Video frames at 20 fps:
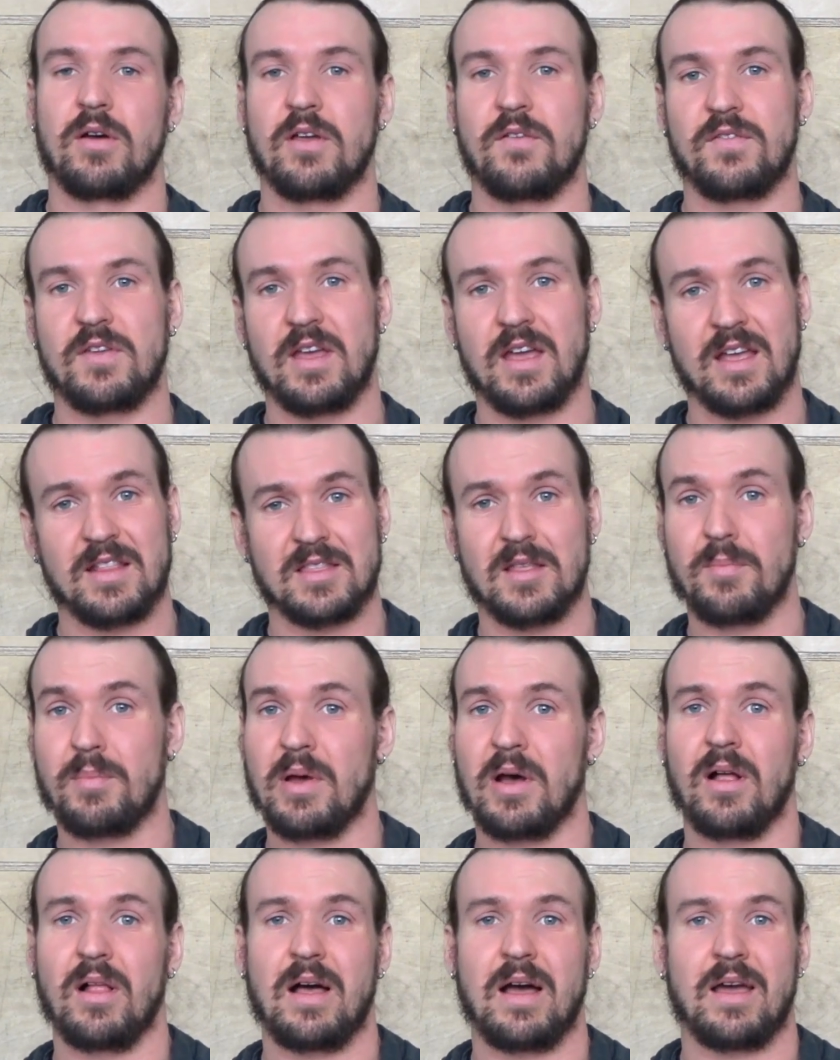if you hit the
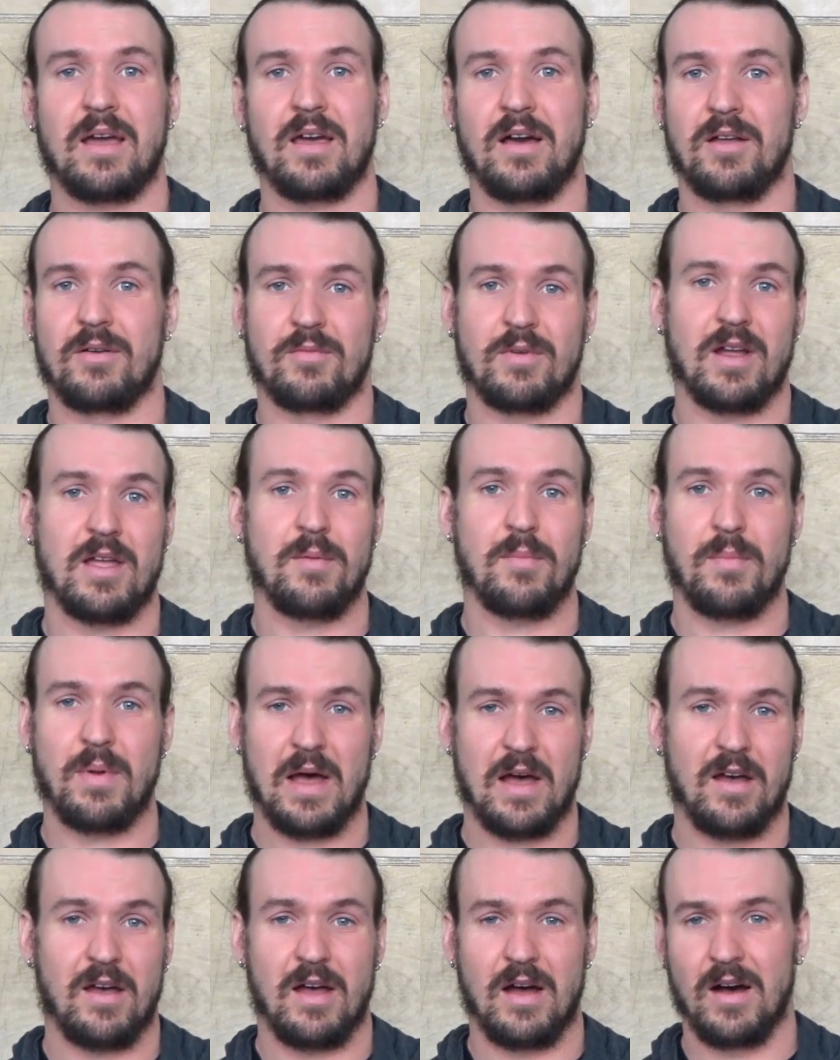bell icon right
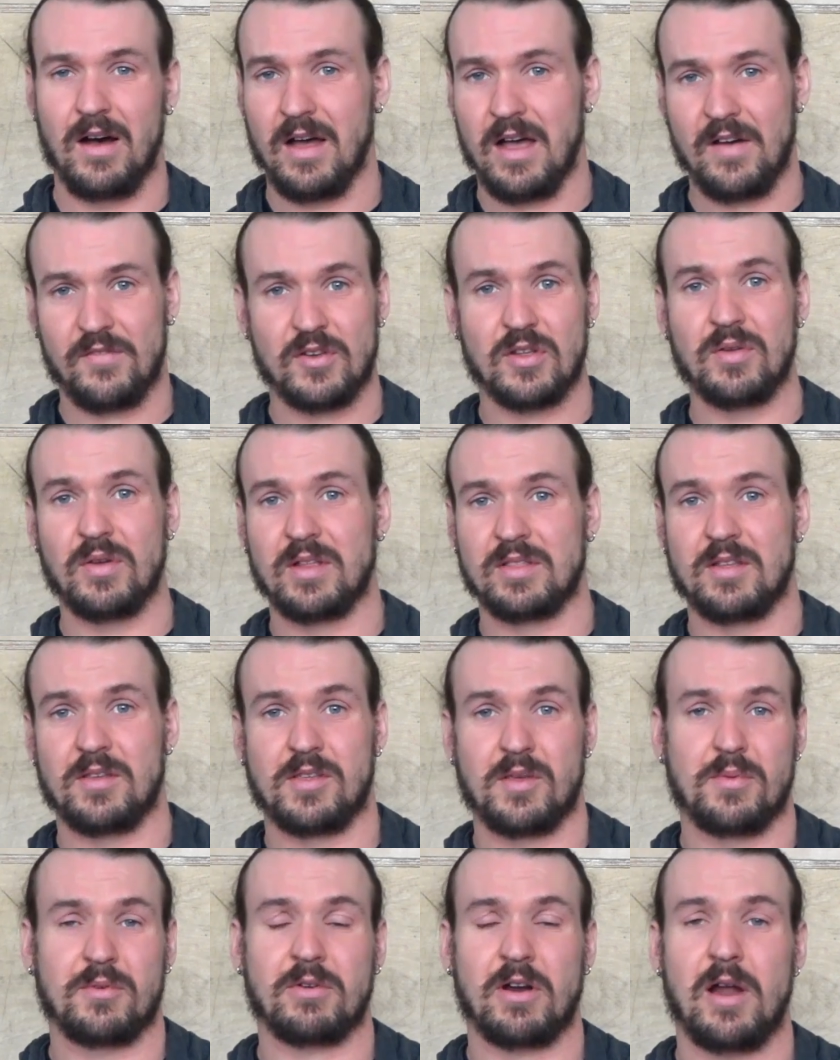back after you hit the
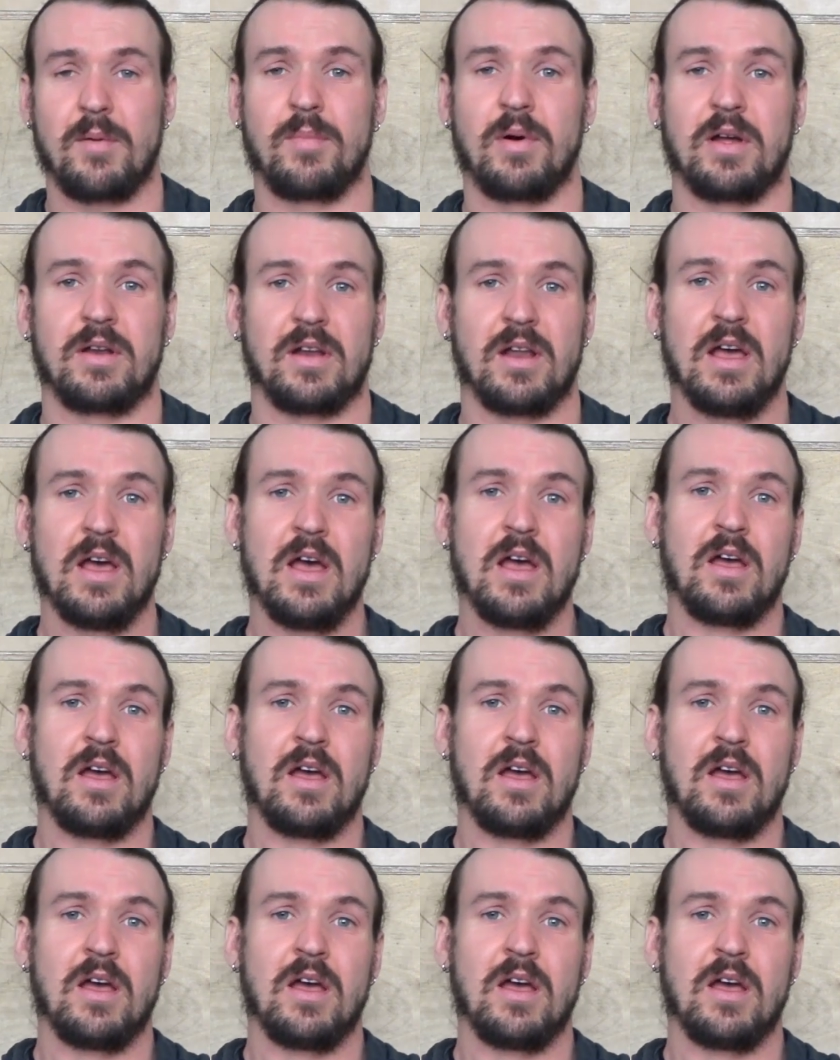subscribe button,